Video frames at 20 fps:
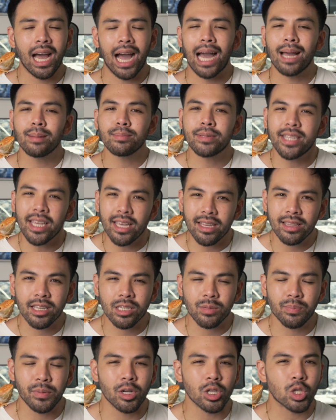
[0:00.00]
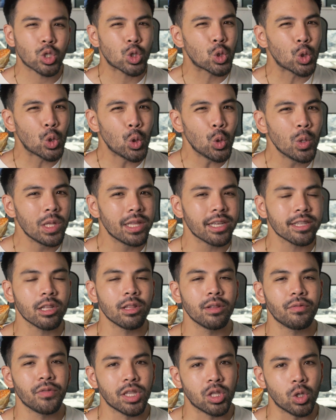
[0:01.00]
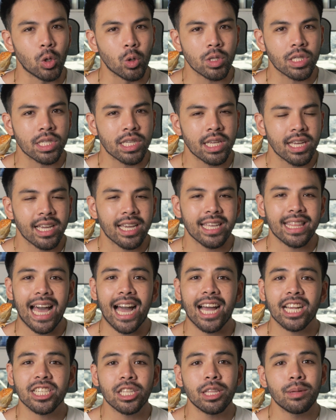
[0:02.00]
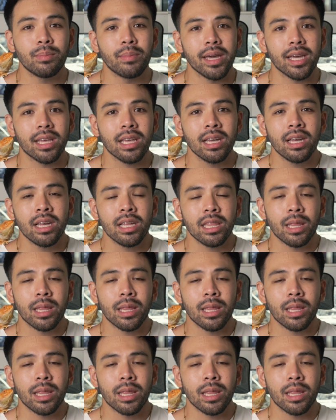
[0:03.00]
I'm saying this because too little of a dose can actually make